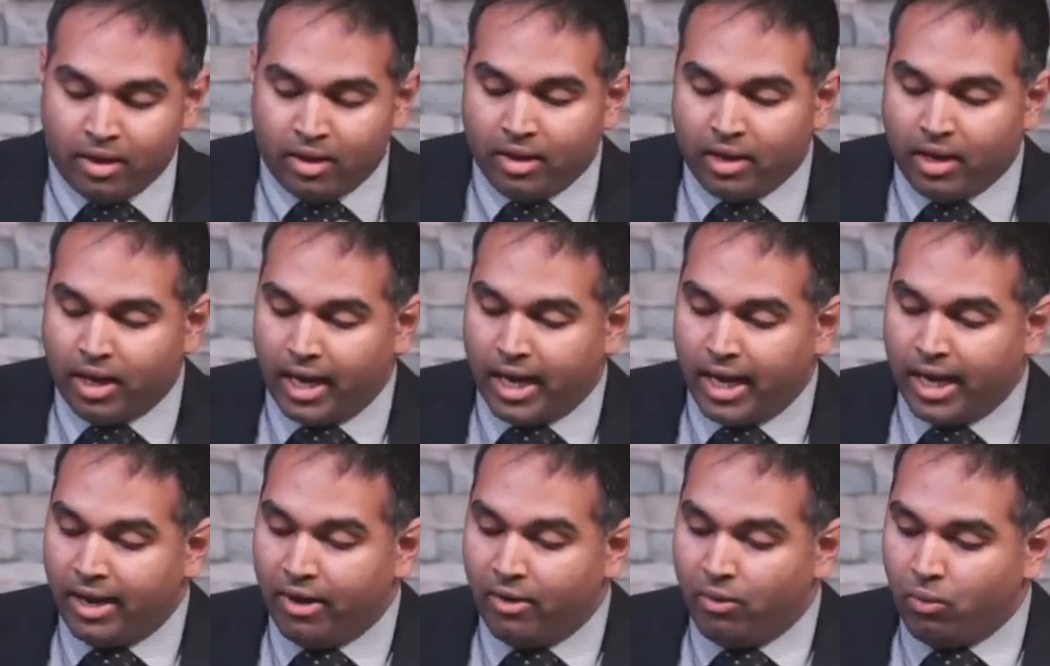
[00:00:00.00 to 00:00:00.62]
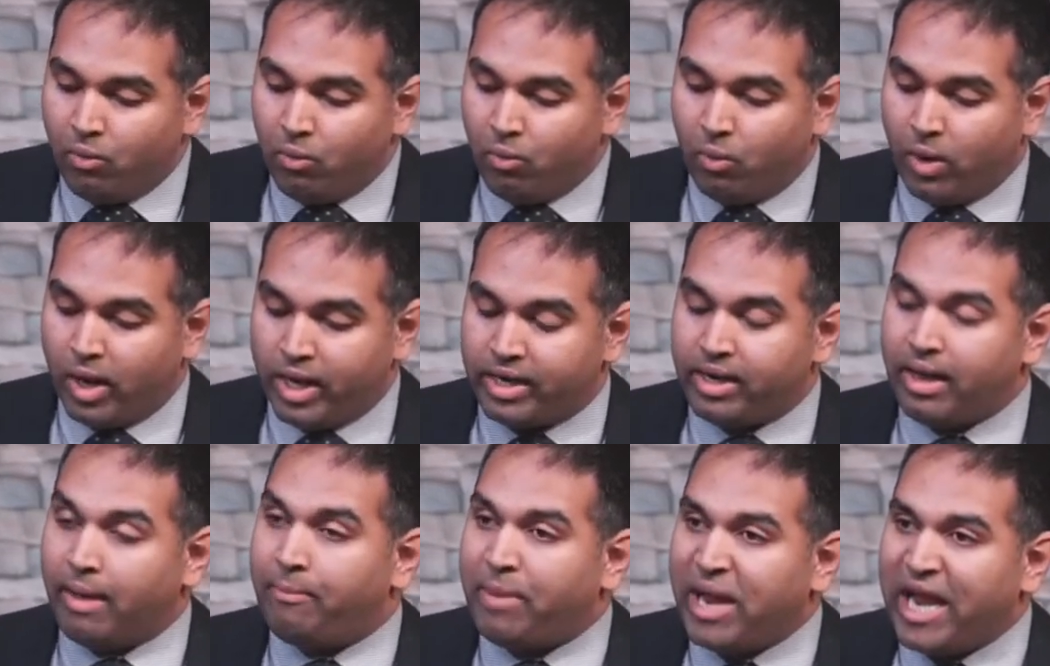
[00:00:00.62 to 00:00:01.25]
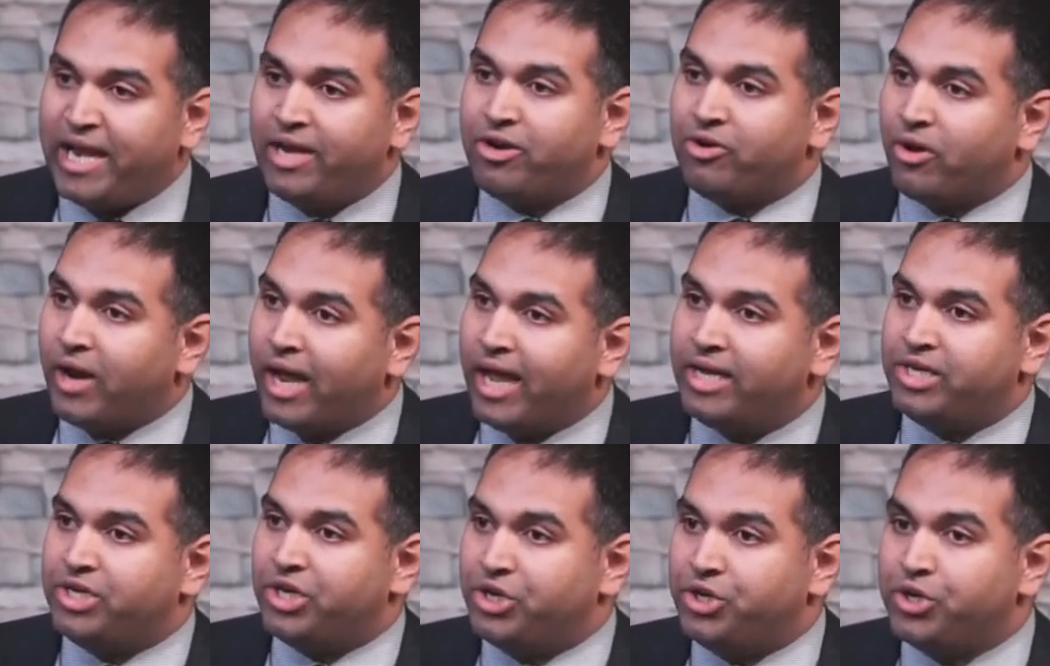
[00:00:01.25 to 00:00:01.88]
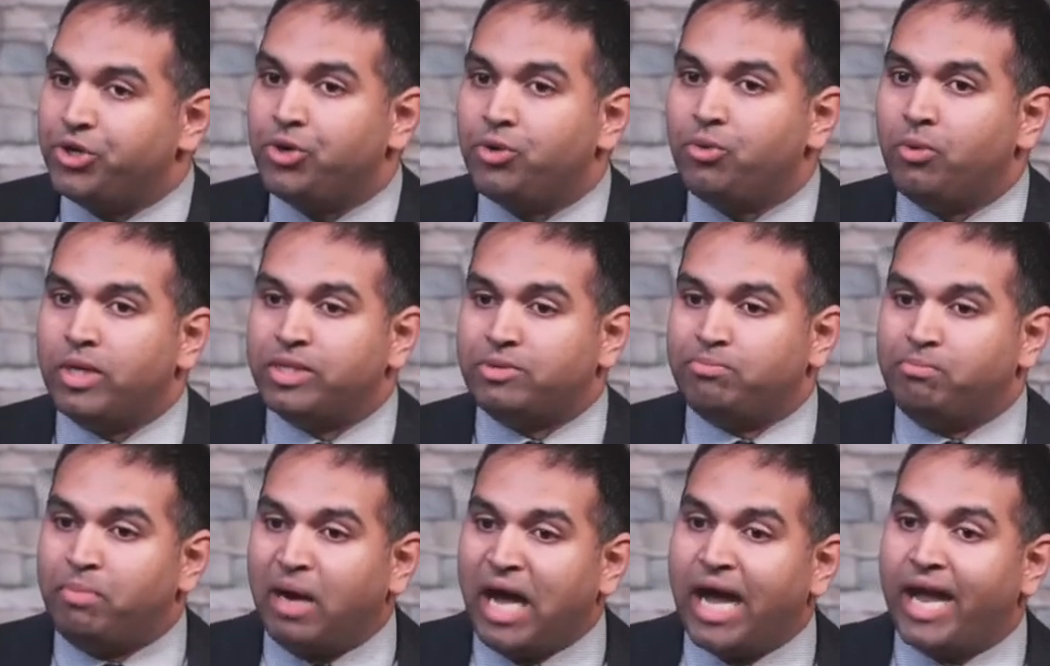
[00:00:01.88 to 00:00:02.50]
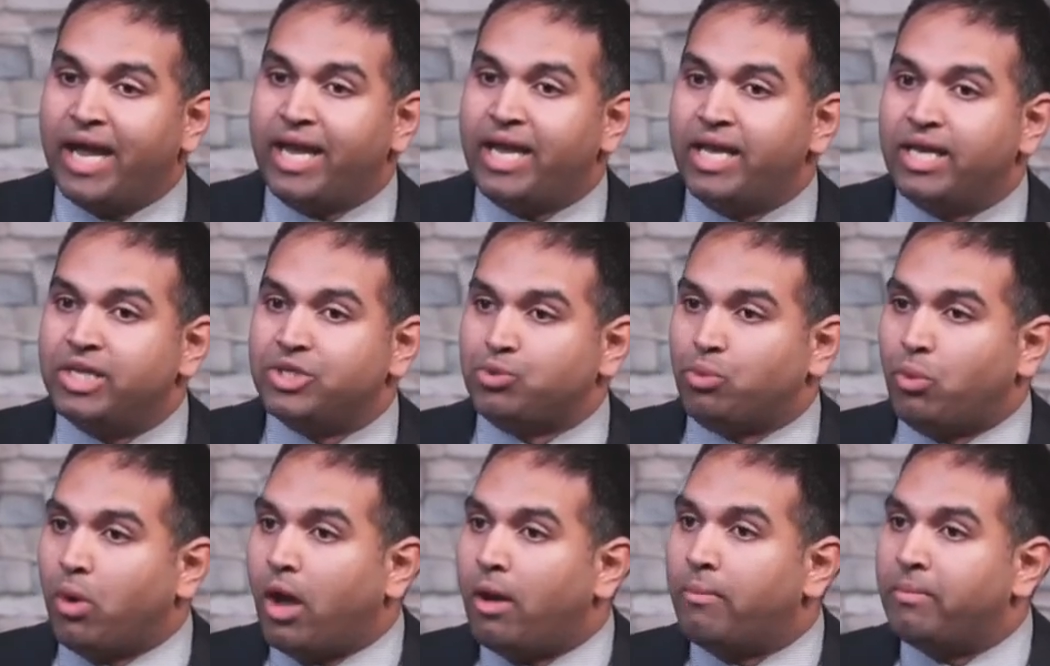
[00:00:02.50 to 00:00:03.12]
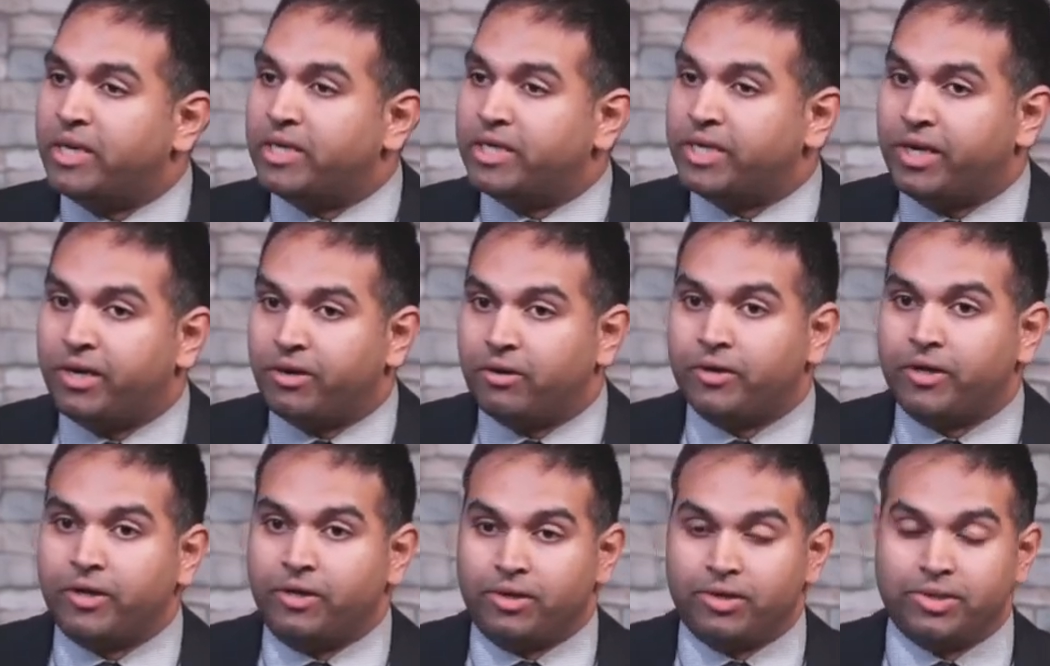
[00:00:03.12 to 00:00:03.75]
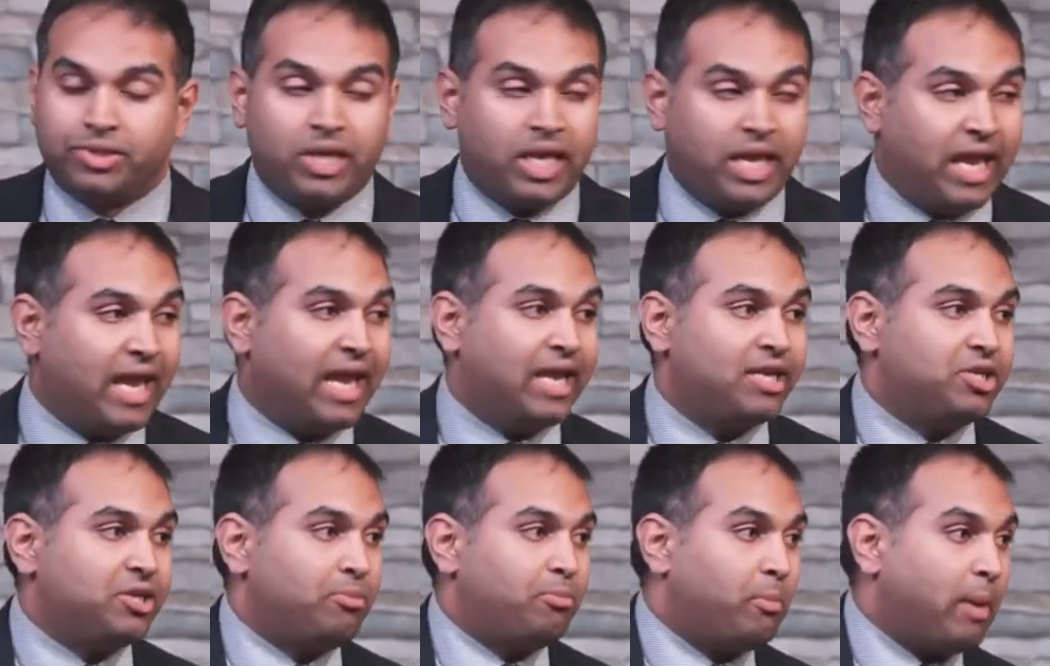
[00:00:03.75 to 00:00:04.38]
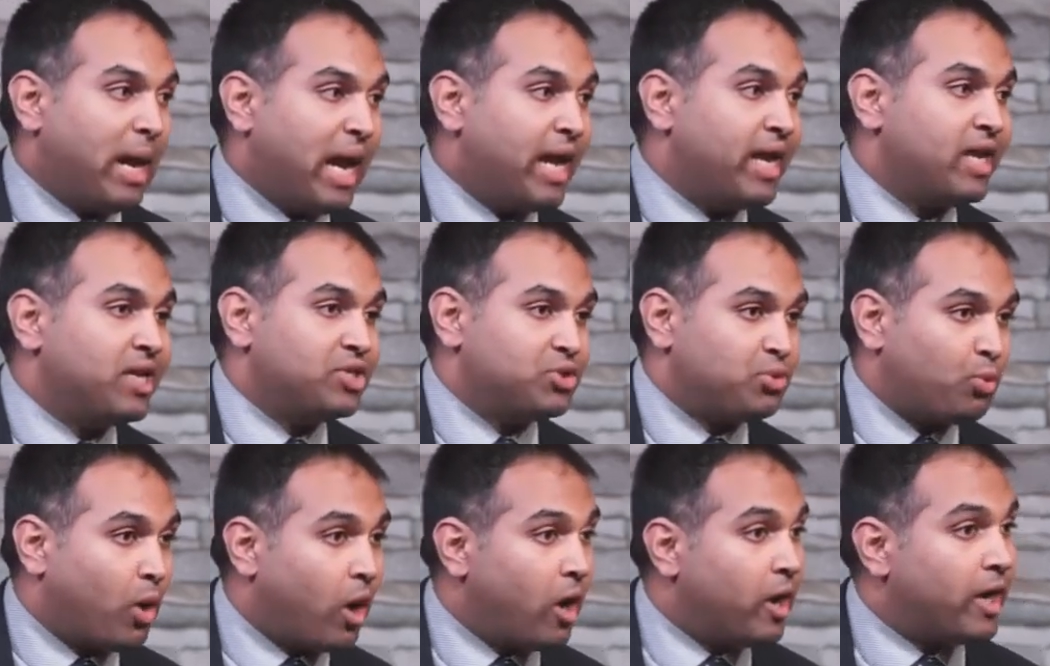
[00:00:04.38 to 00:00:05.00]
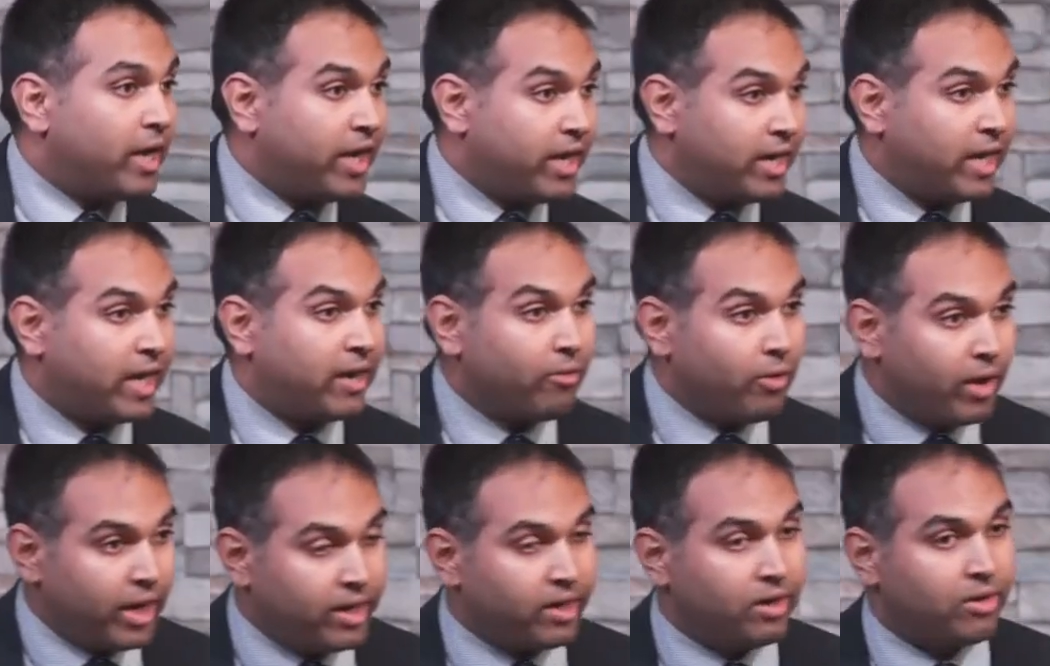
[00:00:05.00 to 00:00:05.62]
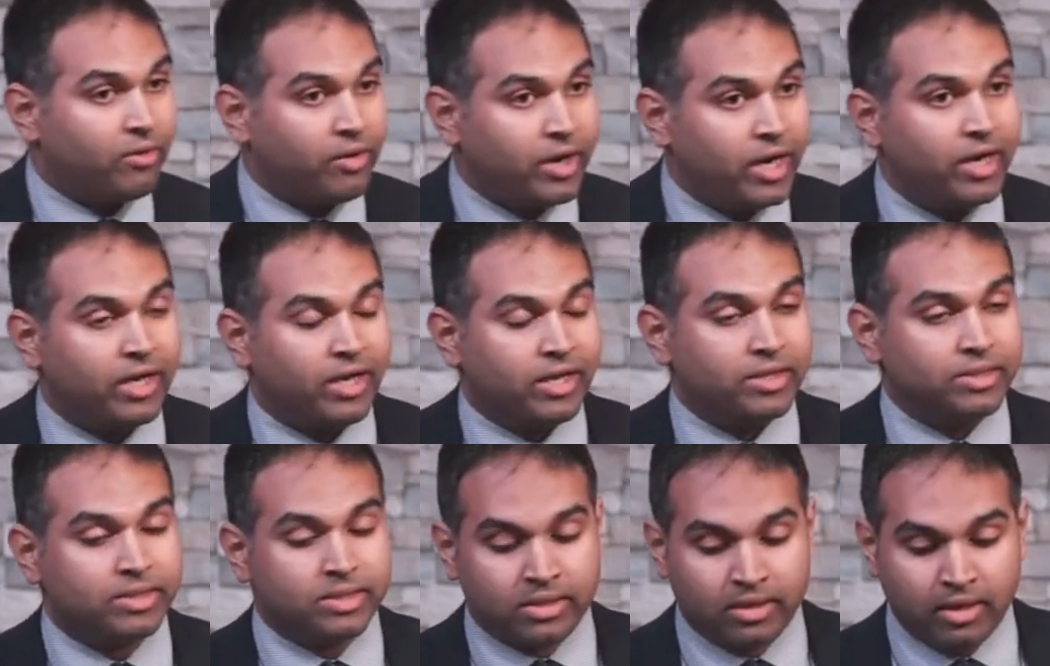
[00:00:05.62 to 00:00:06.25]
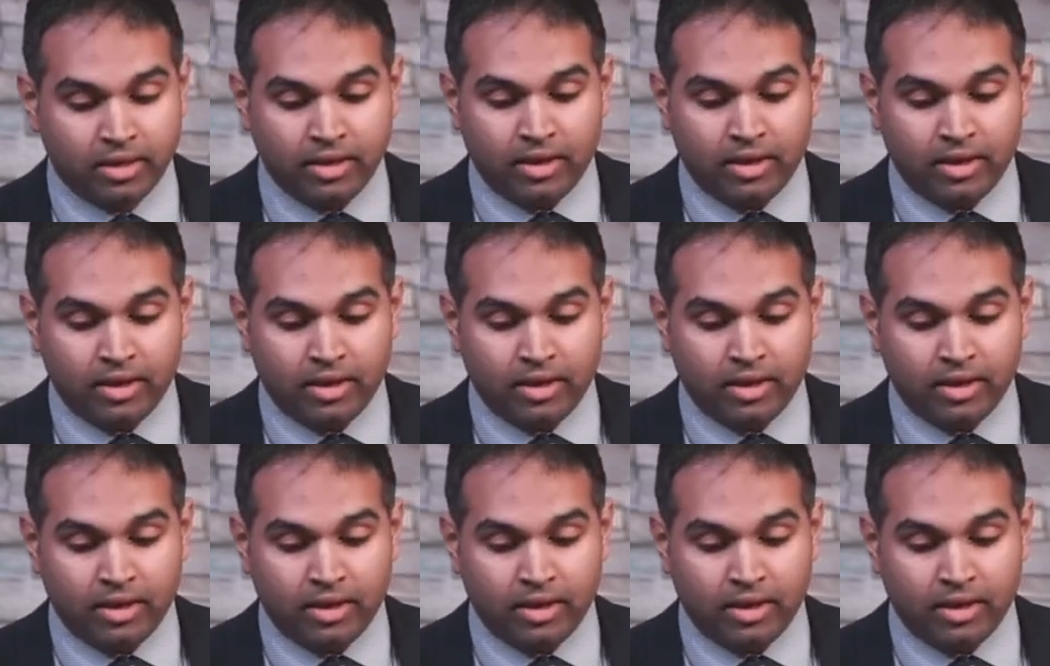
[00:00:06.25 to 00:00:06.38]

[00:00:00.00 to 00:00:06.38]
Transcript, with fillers: Uh, what a painter had to do was buy his raw materials. He had to buy his raw ing ingredients.